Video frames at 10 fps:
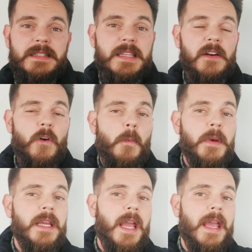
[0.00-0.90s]
Instead of
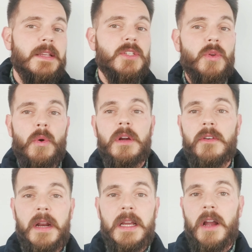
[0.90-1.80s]
opening a store
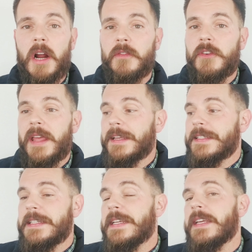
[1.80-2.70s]
credit card for that
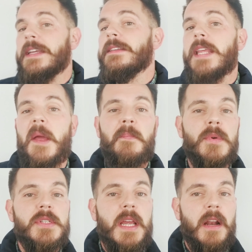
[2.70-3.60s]
sneaky
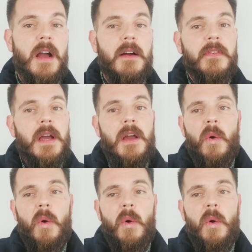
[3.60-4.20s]
10% off,